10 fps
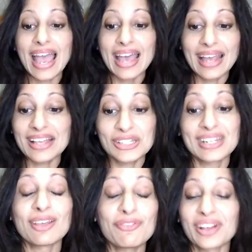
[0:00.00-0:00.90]
And
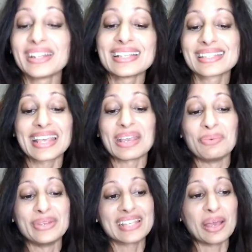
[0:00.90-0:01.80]
actually, the funniest
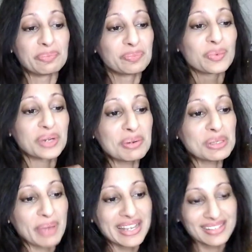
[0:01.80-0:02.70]
thing was that when I
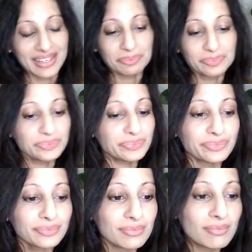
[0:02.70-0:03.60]
was painting,
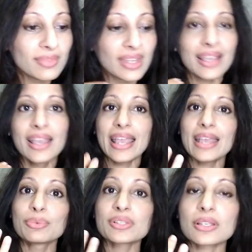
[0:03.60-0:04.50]

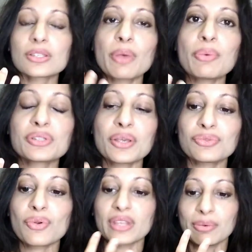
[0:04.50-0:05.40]
it was the smell was so
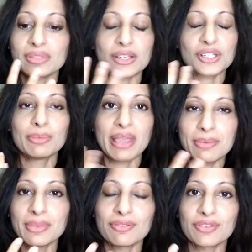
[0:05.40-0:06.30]
strong that it was actually
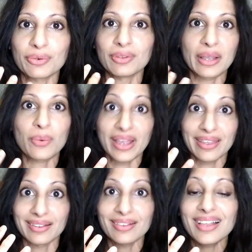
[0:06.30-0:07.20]
making me feel like quite
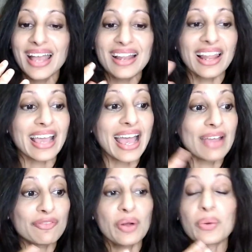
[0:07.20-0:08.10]
ill. Like
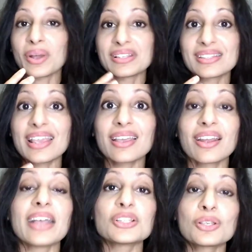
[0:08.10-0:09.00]
I felt quite sick,
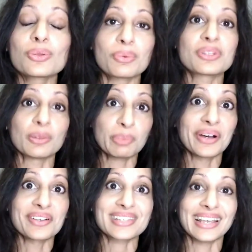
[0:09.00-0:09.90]
and I actually thought I was going to
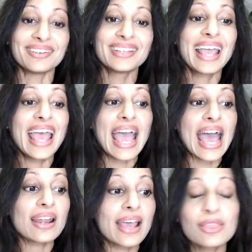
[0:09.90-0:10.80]
pass out.
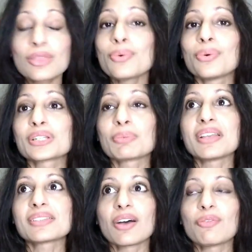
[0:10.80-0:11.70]
And I thought to
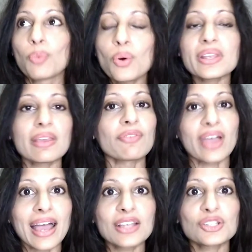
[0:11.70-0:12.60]
myself, what if
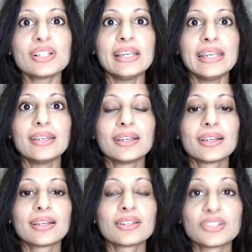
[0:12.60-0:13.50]
I actually
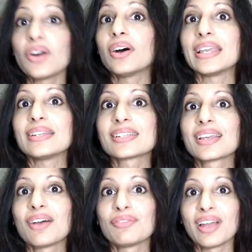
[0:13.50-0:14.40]
died
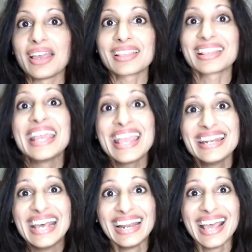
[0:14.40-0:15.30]
of like the
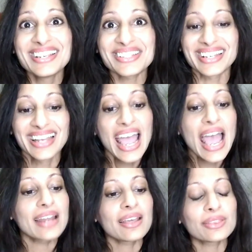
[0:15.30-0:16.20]
inhalation?
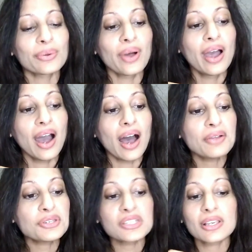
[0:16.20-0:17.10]
And I thought I
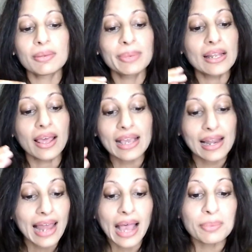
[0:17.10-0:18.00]
was just going to be like
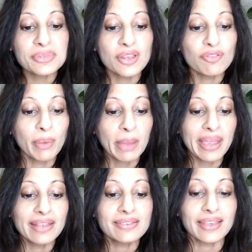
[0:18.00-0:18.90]
collapse over my
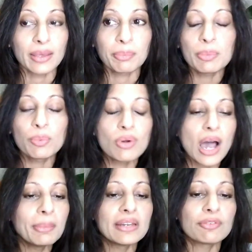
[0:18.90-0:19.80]
painting, and people will
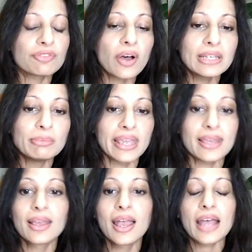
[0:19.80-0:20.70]
come in and find
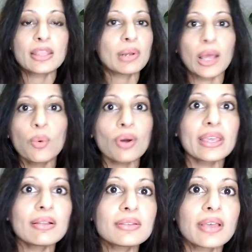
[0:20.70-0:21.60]
me, and they'd be like, what
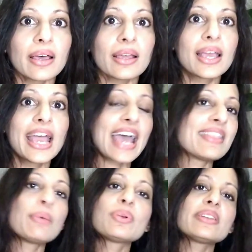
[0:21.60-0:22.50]
killed her?
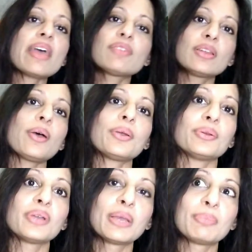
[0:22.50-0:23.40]
And they would never know
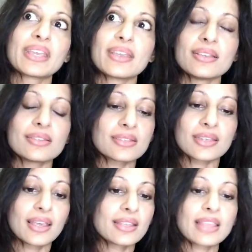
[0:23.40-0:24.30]

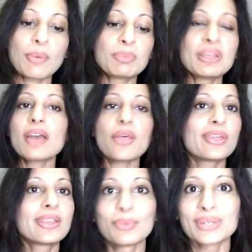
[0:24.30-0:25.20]
because there would be
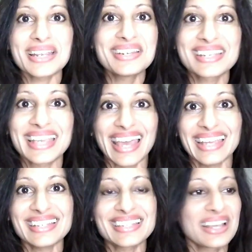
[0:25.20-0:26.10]
nothing that would
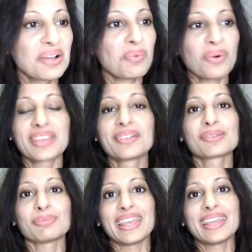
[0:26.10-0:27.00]
indicate what
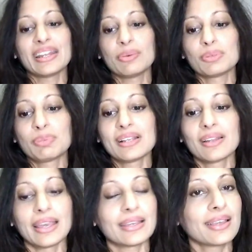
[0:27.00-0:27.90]
killed me, and it would be
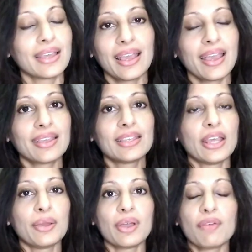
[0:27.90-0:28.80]
like you
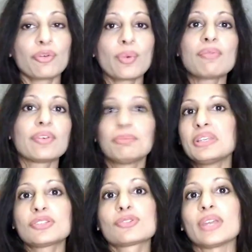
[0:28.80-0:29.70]
know, a forever
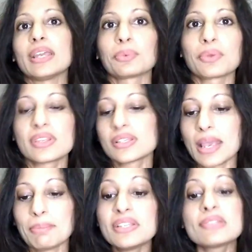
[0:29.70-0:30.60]
mystery on one of those
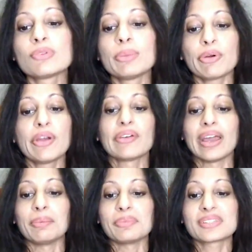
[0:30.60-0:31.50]
like mystery
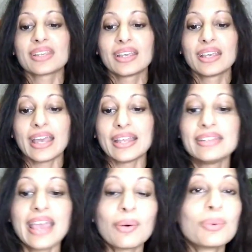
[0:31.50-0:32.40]
programs.
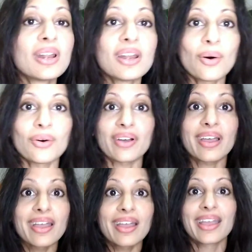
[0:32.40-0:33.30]
And yet, all along,
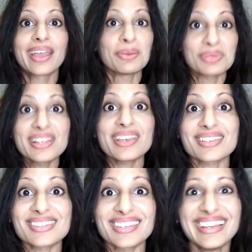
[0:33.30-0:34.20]
it was
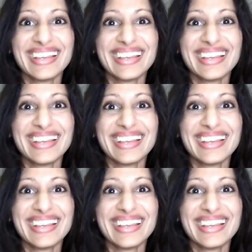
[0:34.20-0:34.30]
this.